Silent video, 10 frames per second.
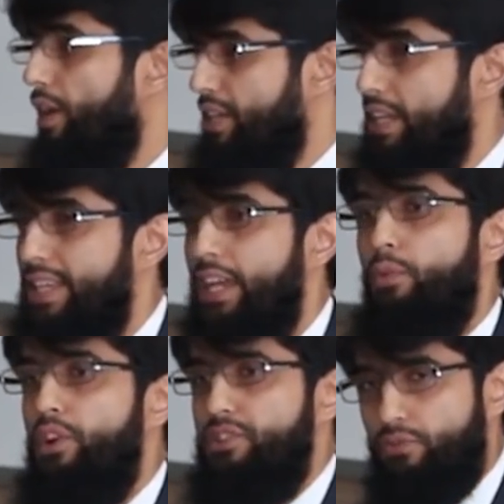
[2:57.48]
what he did
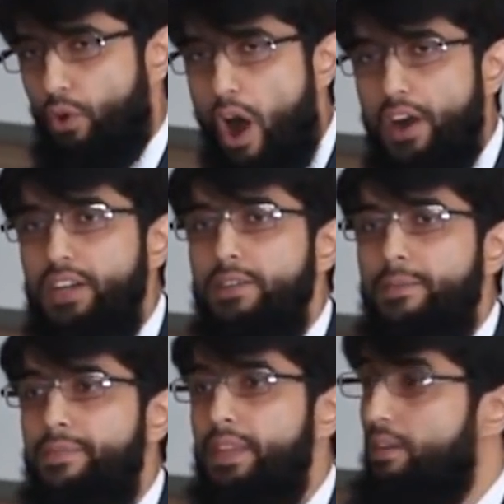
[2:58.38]
was wrong,
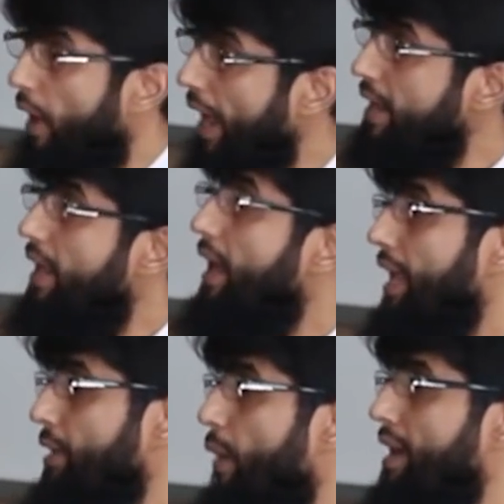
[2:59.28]
right?
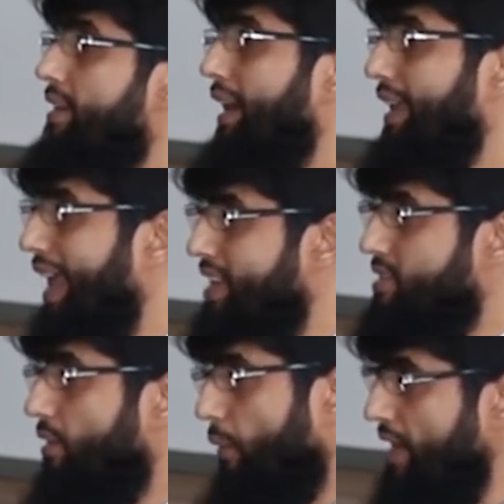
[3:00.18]
He went
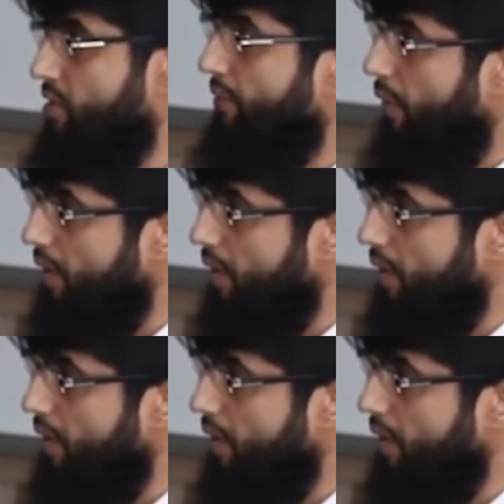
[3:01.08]
against the rights of